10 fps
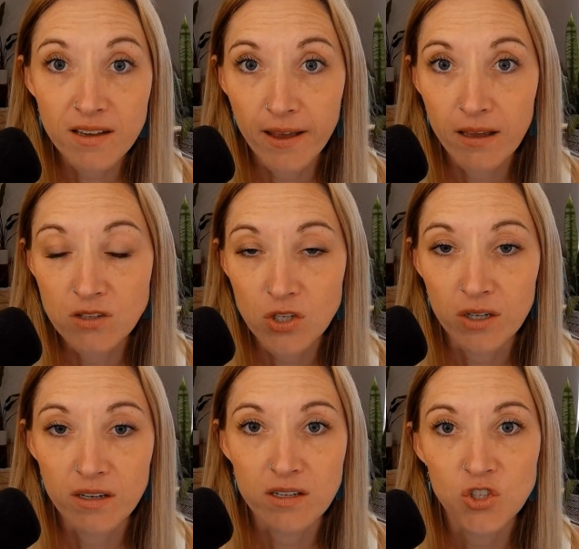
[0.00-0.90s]
I
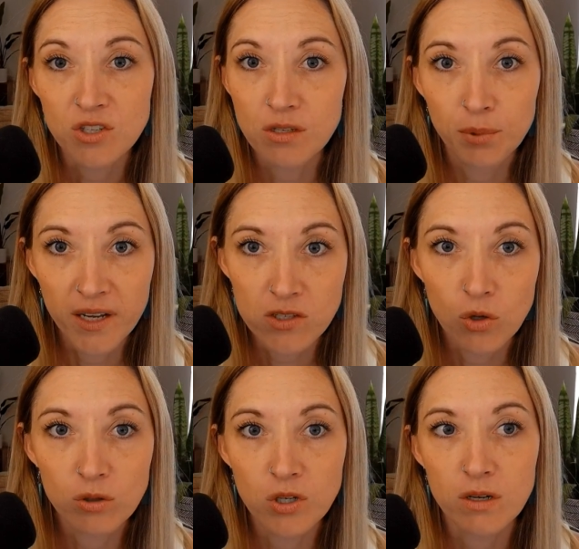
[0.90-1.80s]
inserted is just a
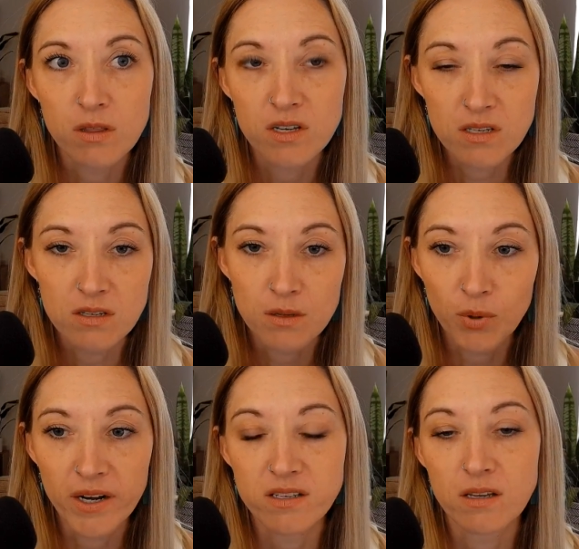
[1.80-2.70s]
placeholder. This is the
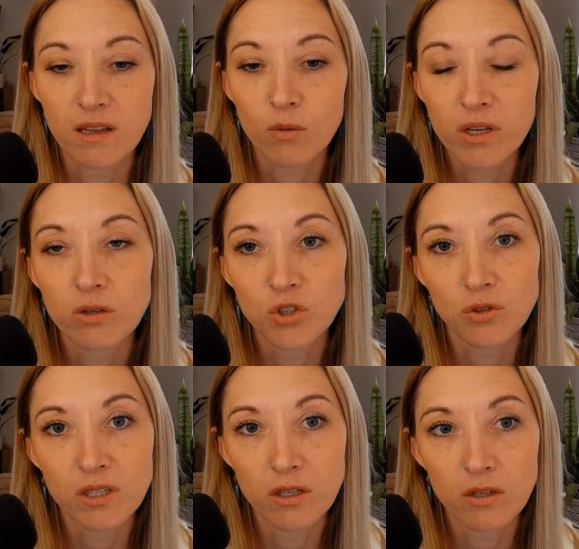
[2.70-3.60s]
pricing that we
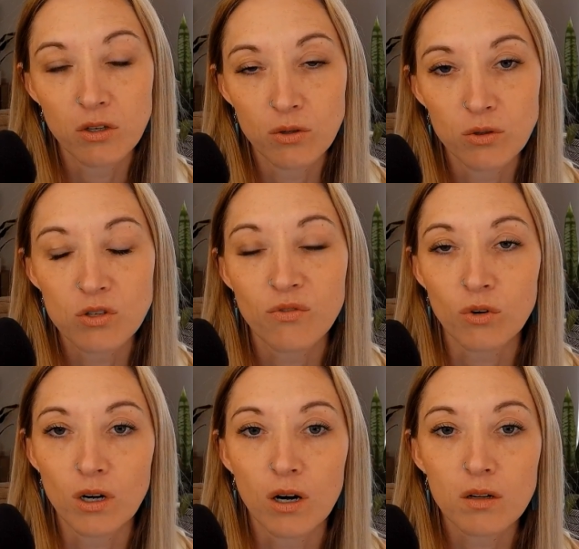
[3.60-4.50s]
usually use
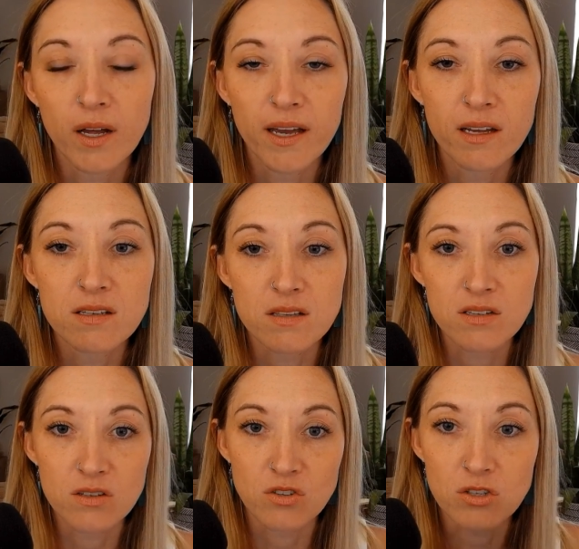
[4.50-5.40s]
for our clients.
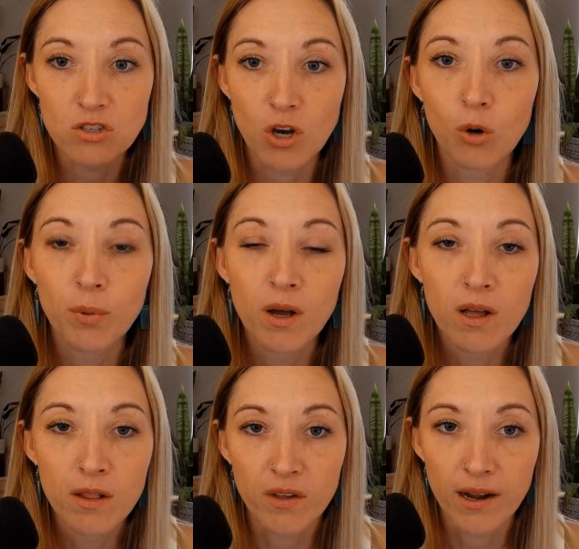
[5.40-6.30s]
This is the scope
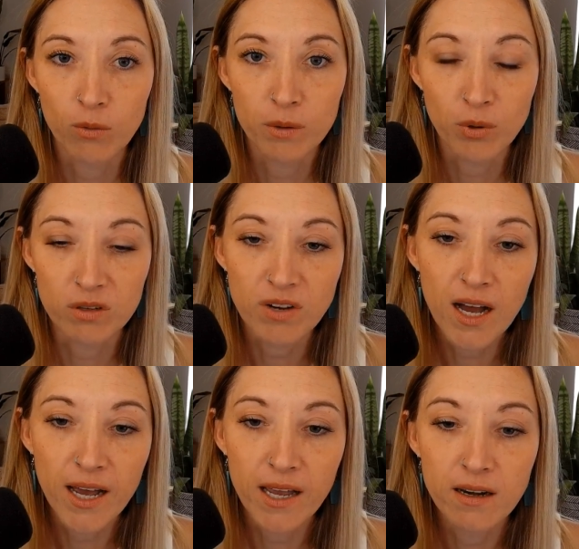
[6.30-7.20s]
that I would
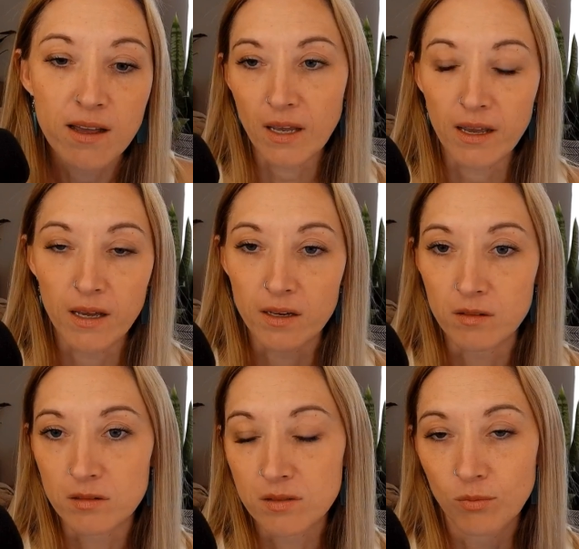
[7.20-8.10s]
provide
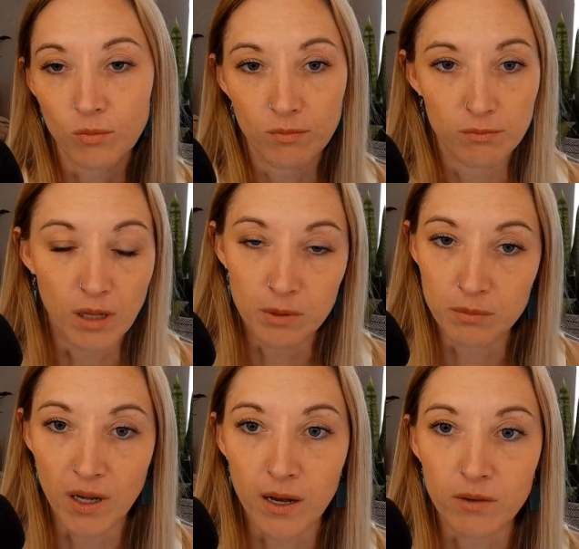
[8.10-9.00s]
and blah, blah,
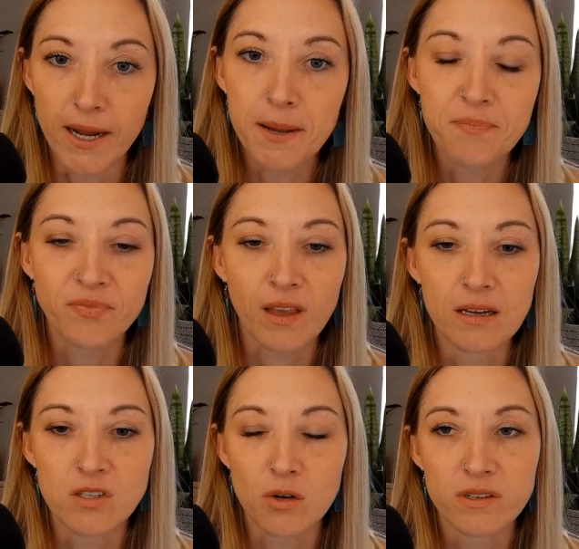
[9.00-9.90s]
blah, right?
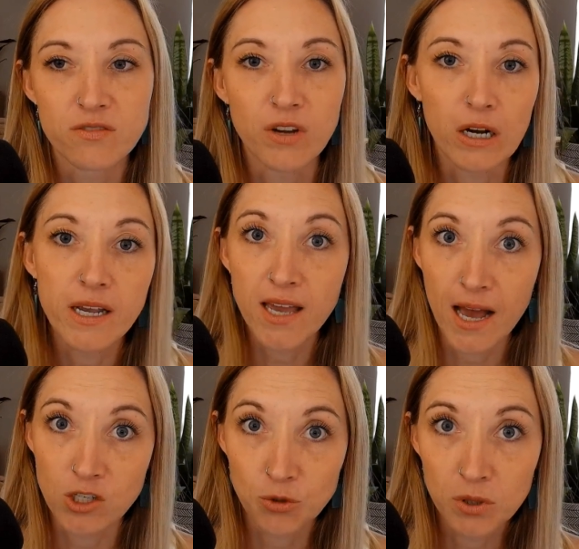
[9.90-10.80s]
And so it's very
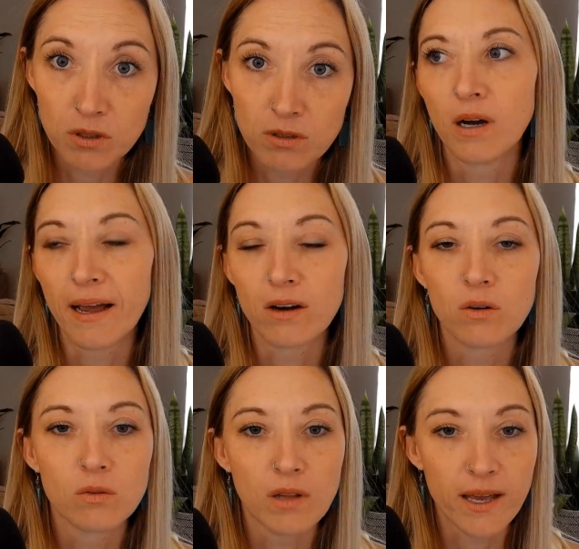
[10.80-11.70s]
casual. I
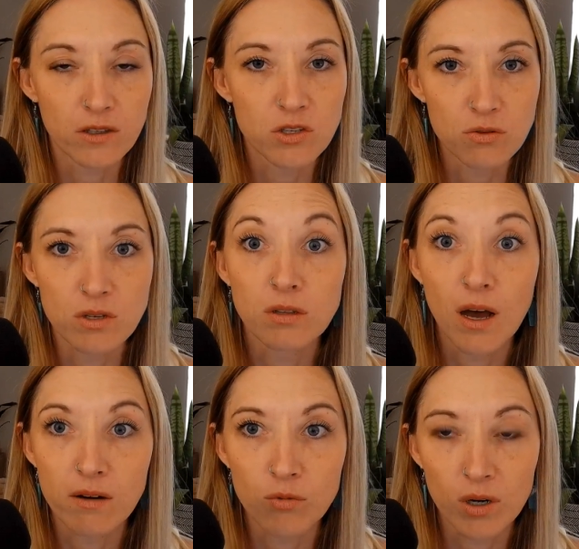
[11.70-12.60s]
don't like to use a
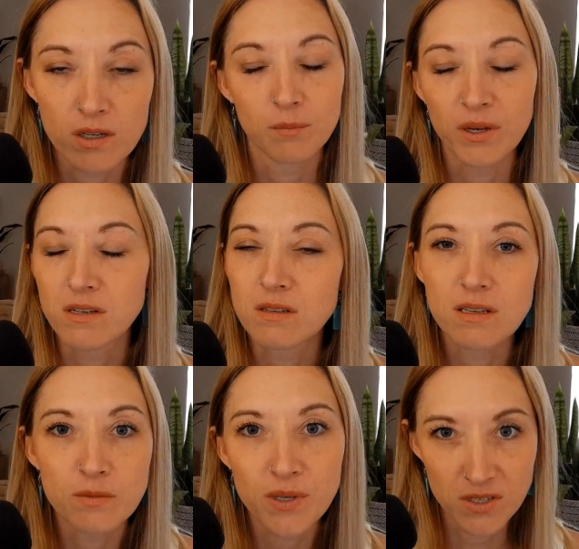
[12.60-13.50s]
lot of words because
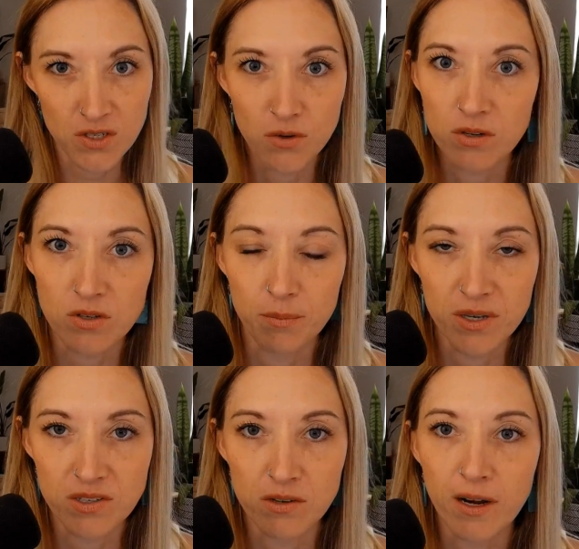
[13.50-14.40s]
these business owners are
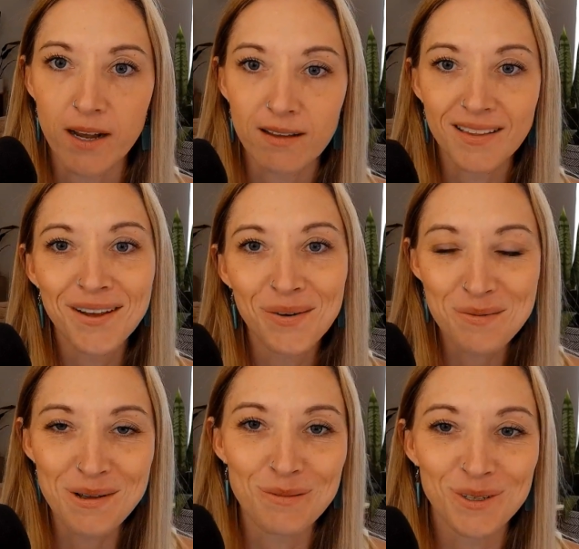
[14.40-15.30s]
busy, right? They want to
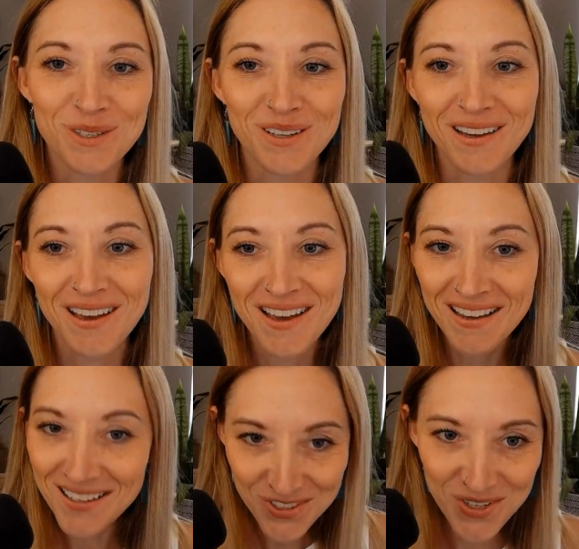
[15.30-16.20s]
be able to
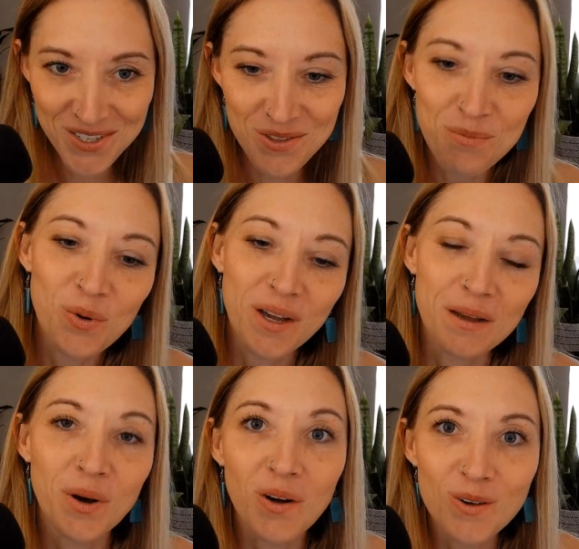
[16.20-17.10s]
get straight to the point,
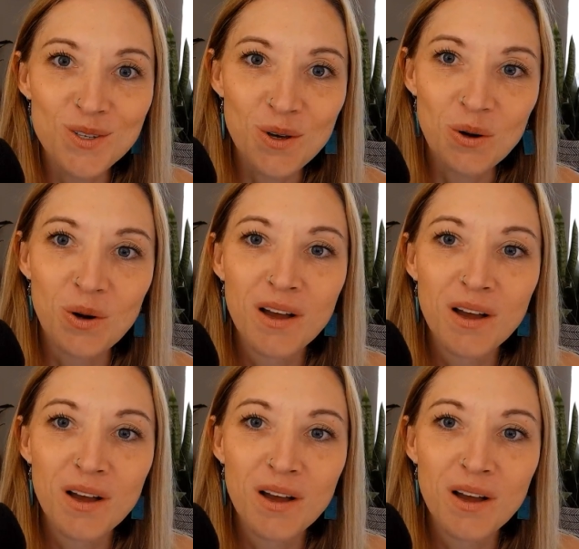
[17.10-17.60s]
but also